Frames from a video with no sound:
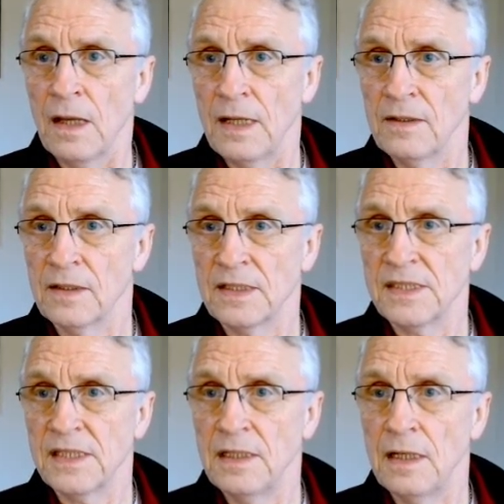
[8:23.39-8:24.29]
and you can
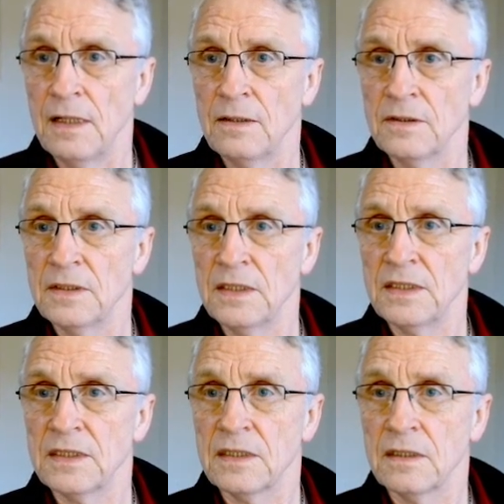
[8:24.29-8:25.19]
see how
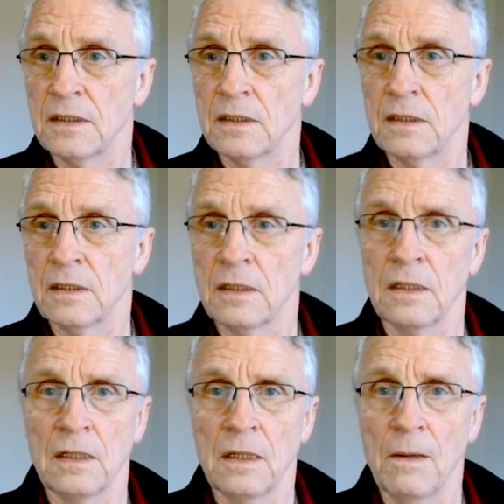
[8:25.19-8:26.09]
this
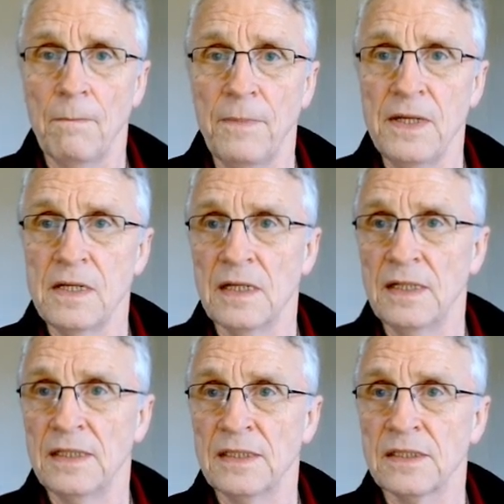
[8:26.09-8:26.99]
peak
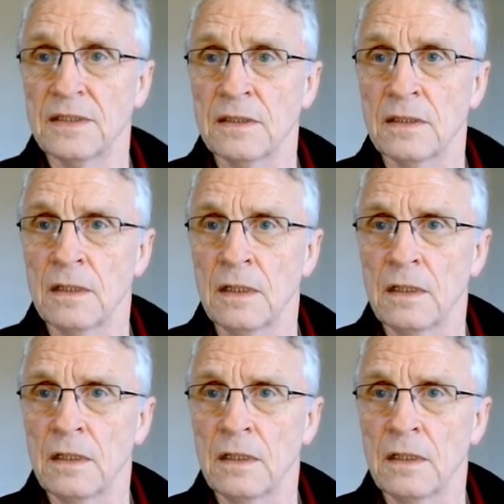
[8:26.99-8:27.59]
is